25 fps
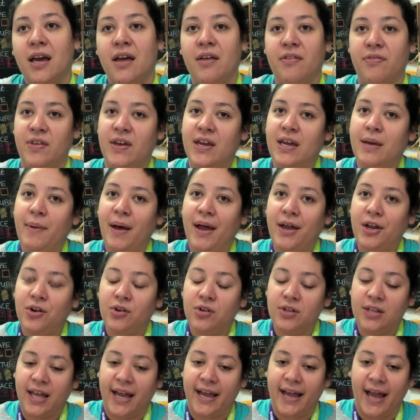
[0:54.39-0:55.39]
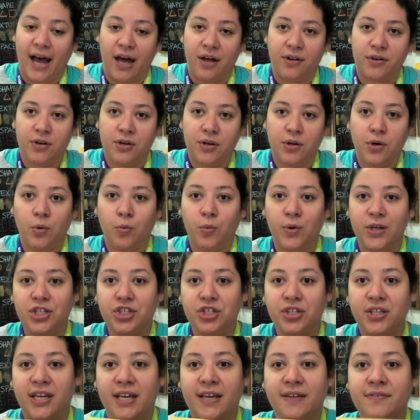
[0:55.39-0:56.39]
Think about your layout.
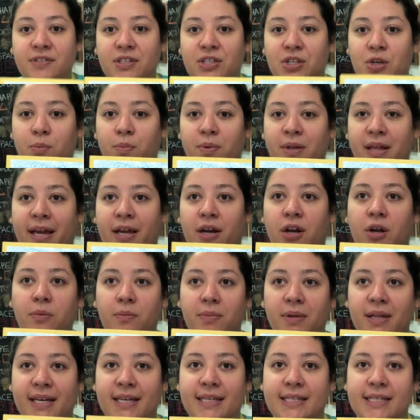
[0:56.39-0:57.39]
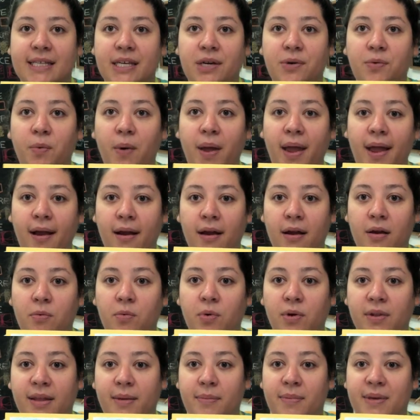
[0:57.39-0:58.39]
Which leaves do you plan on placing where?
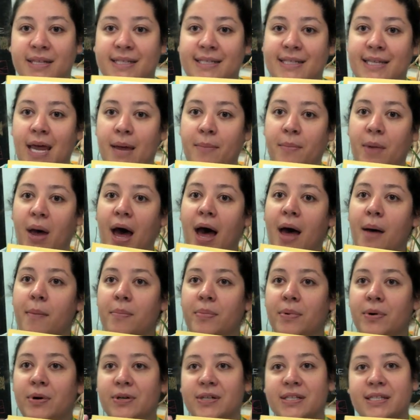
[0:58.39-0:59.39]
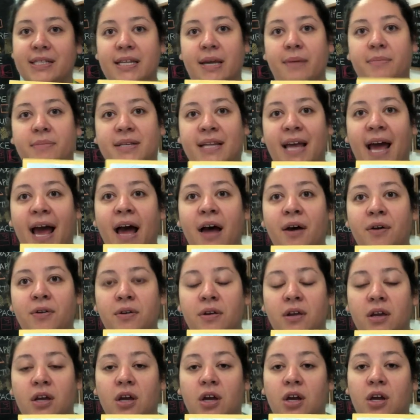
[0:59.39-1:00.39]
Will they be stem up or stem
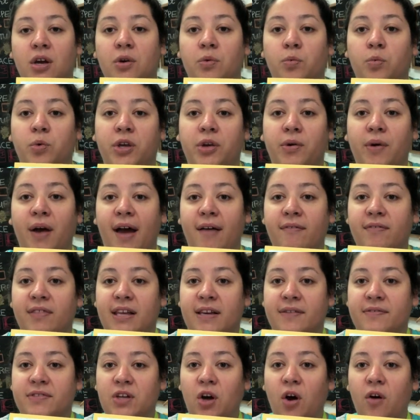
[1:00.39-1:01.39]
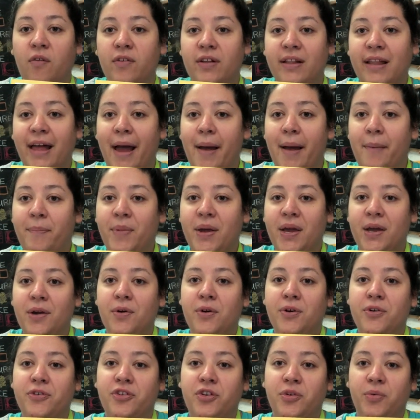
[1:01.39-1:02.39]
down? Will you have leaves overlapping
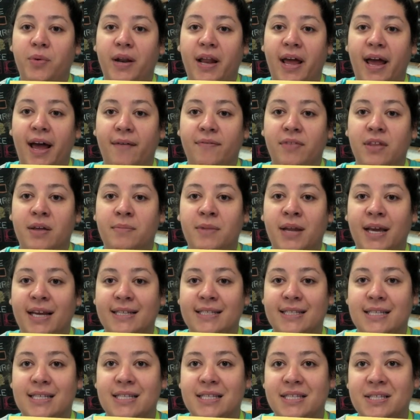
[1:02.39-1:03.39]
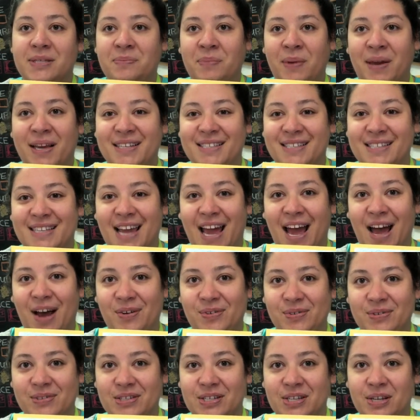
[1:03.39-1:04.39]
or do you wanna have them nice and spaced
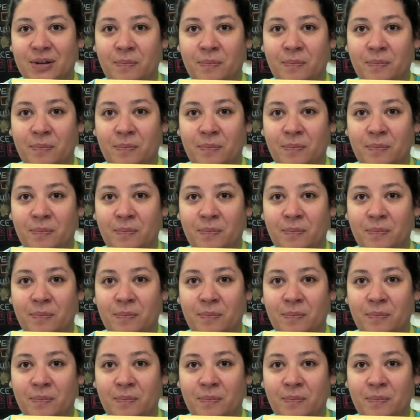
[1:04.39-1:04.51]
out?